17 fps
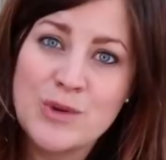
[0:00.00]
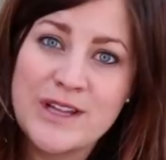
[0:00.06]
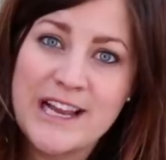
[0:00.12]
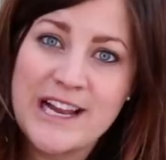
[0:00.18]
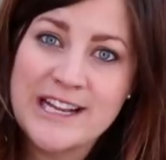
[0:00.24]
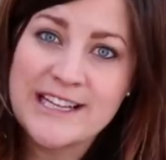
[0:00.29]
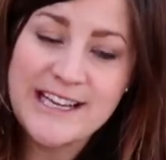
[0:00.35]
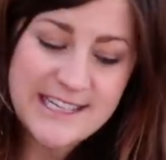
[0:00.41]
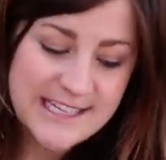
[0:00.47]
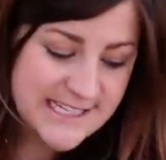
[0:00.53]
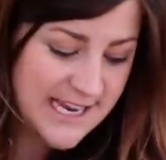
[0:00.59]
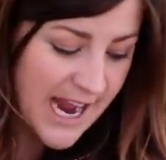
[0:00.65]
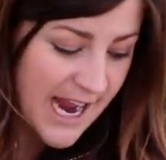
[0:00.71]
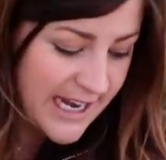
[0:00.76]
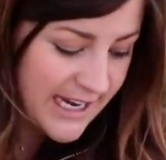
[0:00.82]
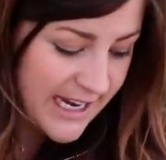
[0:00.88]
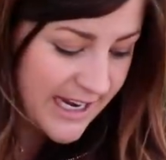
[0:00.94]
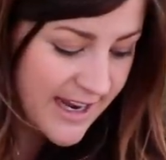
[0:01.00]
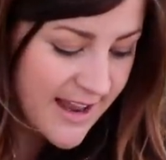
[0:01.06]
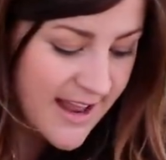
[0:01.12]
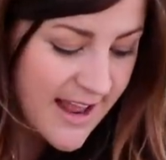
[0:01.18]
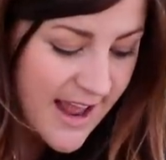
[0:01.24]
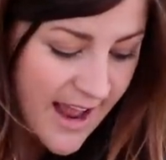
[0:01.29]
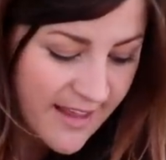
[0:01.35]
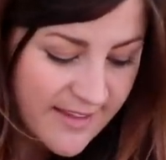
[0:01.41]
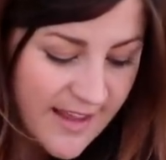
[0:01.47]
really clean and tidy.
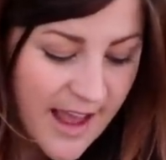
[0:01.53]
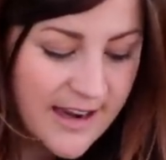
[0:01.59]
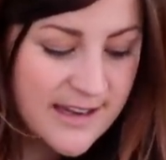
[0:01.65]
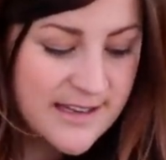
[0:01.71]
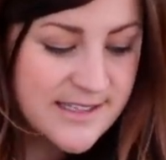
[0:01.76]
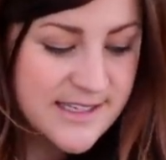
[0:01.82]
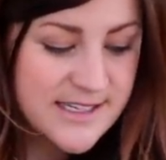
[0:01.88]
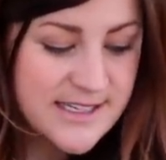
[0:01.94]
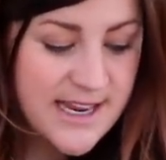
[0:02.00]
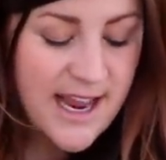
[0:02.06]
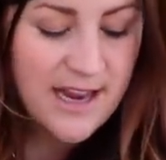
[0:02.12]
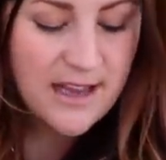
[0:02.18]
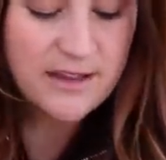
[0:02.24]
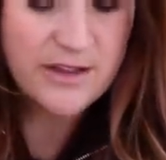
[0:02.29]
And that is to take